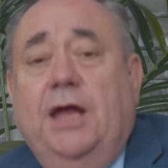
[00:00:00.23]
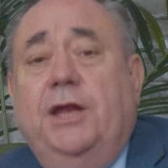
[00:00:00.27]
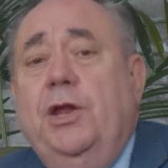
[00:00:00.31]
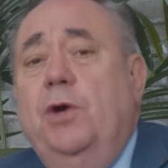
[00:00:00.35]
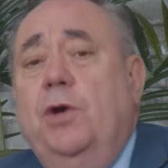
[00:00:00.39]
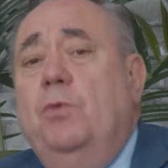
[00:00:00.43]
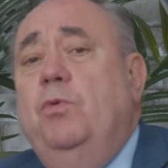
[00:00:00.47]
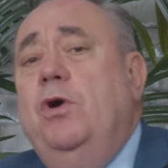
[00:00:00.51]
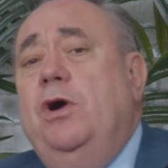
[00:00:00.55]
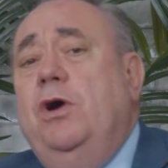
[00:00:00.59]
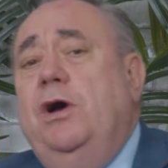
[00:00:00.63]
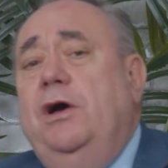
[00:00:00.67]

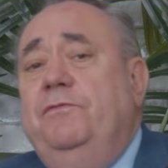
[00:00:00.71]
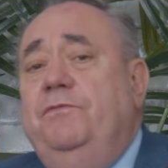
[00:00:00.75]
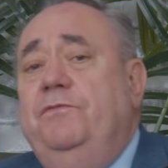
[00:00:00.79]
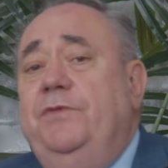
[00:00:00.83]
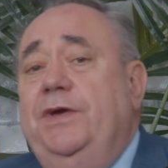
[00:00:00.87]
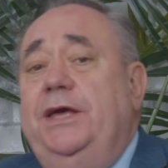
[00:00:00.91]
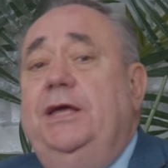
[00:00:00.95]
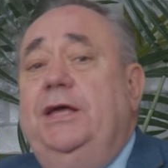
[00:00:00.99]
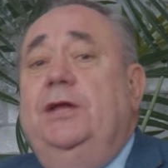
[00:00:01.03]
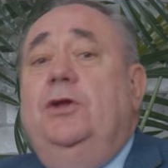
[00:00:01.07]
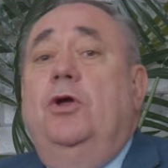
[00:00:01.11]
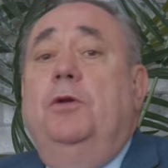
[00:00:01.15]
Now, what have
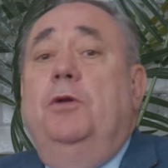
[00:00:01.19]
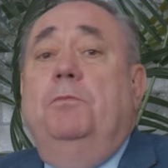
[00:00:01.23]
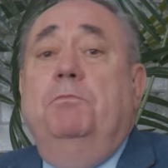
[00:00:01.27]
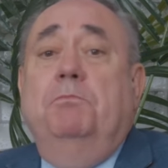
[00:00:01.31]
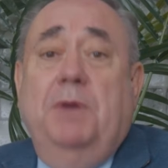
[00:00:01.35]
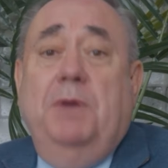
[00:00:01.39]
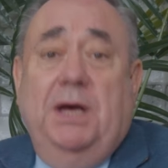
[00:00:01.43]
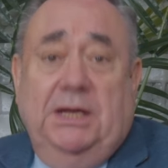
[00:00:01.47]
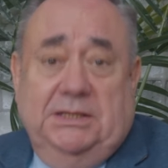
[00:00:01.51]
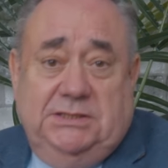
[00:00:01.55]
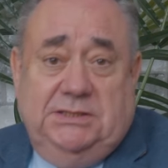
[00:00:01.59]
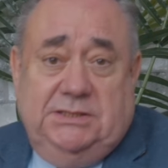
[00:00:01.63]
Elon
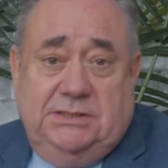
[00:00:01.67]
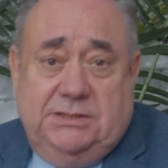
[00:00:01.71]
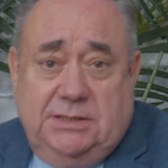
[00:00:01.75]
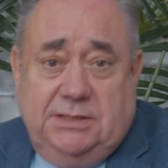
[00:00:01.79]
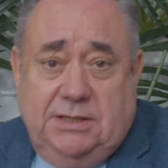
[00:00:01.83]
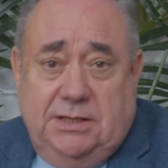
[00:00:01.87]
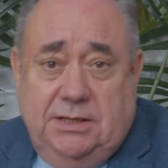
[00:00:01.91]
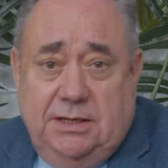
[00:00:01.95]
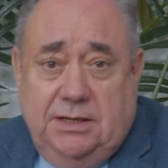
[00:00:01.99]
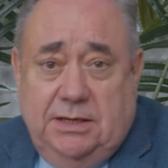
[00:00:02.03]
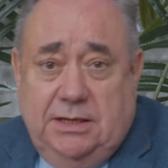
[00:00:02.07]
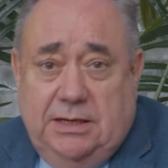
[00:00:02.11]

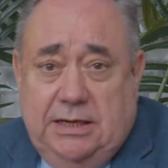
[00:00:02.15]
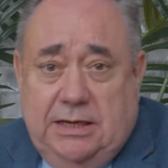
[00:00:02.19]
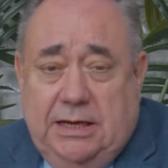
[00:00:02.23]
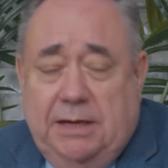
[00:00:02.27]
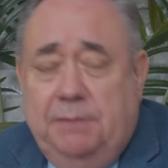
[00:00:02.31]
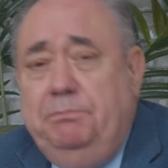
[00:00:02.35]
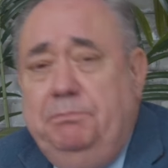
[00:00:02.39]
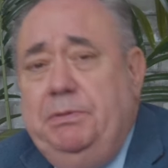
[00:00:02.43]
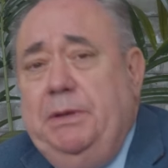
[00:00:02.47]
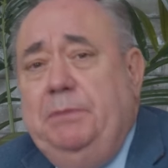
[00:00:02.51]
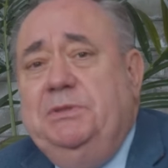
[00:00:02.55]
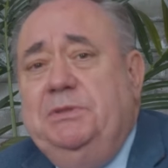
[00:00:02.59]
Musk
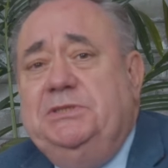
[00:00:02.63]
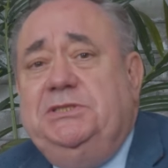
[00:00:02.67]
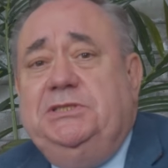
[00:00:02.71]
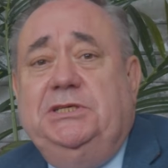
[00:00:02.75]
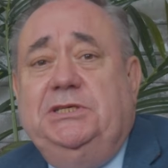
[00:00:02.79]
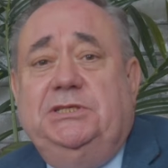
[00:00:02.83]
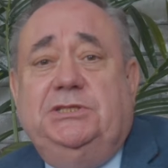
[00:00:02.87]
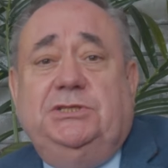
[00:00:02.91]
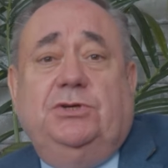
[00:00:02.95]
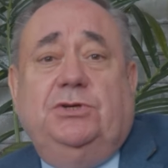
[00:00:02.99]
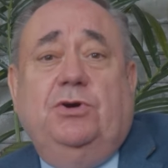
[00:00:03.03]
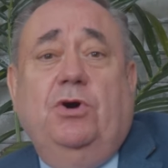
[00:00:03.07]
and
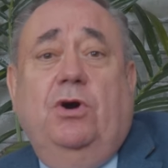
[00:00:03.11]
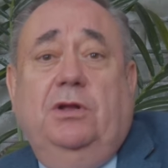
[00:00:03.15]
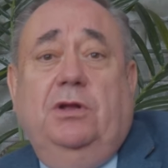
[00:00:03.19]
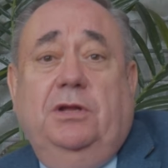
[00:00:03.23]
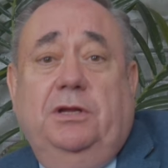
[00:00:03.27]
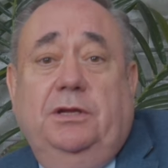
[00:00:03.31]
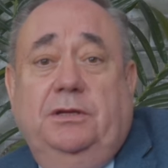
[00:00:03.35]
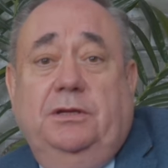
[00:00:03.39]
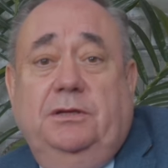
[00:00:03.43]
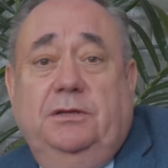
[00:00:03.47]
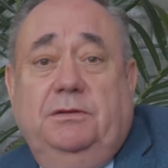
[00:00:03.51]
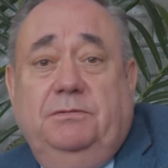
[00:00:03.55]
BBC
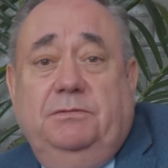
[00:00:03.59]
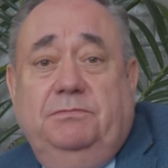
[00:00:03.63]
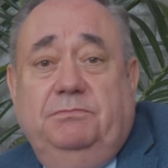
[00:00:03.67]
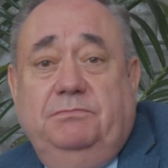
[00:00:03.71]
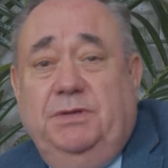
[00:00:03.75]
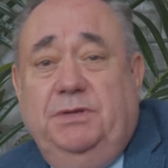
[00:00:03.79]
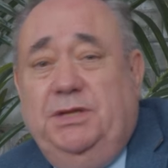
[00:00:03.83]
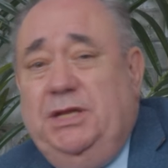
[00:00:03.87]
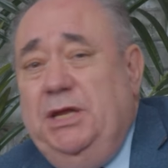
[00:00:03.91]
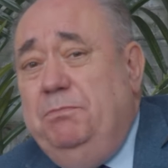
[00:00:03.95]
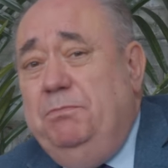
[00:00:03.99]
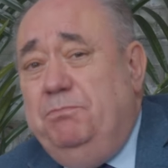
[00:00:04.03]
Scotland,
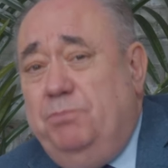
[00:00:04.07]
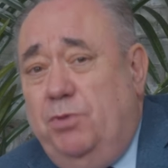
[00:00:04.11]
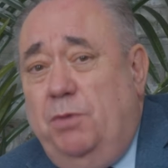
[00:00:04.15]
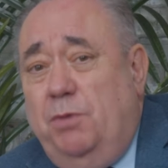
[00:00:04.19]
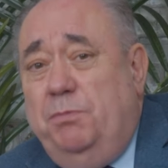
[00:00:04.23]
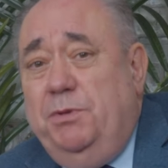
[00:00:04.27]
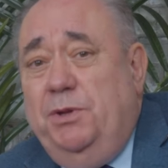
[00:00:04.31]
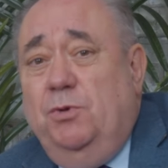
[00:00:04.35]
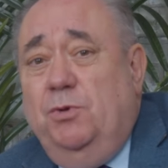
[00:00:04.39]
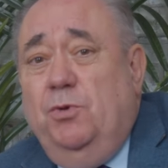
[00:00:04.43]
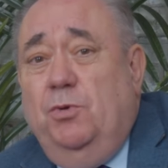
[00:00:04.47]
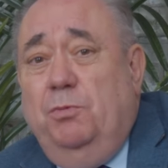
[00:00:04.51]
indeed
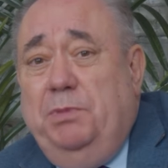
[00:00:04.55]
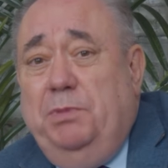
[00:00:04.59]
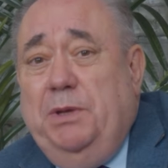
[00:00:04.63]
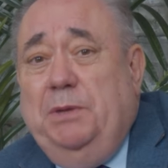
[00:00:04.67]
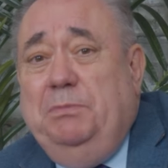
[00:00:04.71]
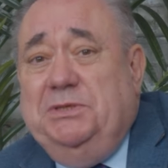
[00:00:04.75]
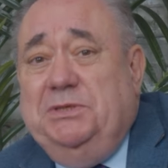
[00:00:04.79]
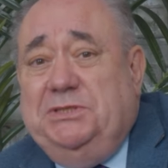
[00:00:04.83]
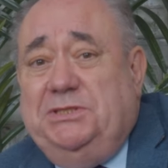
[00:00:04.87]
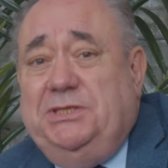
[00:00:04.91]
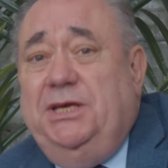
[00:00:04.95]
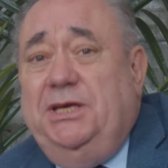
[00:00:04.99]
probably the whole
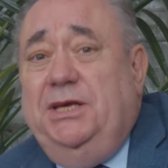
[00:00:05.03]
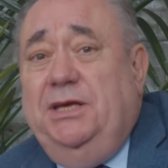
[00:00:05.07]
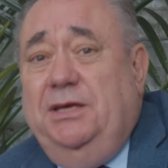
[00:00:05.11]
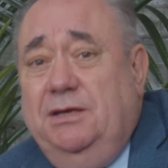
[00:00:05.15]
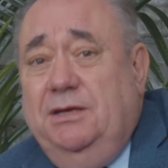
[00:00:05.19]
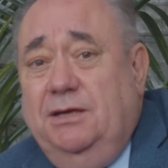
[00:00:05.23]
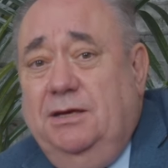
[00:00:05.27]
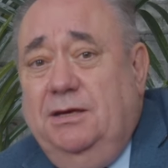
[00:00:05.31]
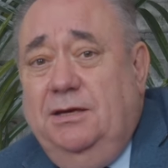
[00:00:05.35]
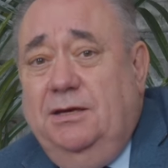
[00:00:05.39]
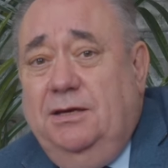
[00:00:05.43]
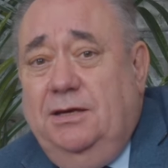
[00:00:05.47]

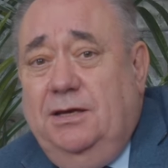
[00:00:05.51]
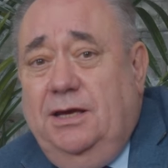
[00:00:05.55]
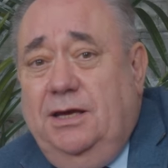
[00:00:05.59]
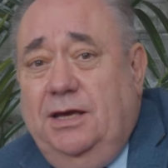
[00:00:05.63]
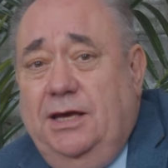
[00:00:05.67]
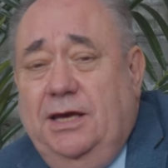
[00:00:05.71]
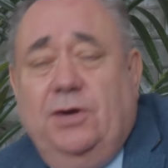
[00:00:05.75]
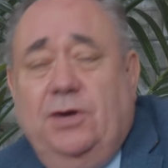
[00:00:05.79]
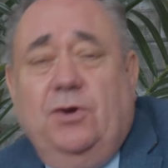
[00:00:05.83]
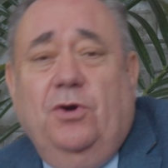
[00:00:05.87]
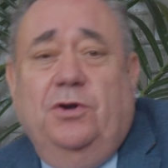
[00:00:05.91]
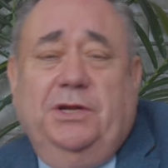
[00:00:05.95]
BBC,
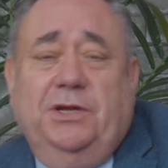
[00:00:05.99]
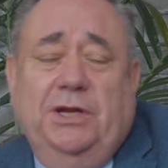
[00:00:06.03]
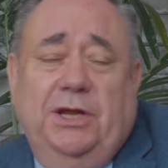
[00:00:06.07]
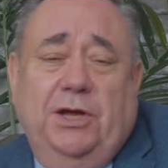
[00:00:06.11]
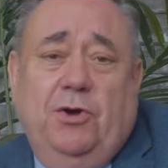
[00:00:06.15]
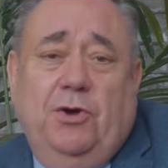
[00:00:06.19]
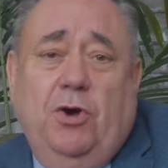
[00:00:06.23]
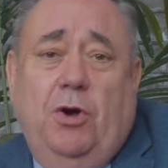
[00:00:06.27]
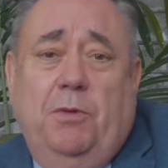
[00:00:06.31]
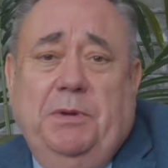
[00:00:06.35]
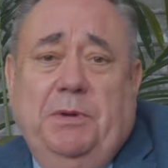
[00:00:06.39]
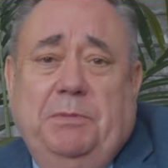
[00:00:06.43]
uh, got in
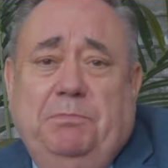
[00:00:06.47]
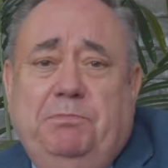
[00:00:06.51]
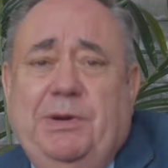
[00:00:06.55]
common?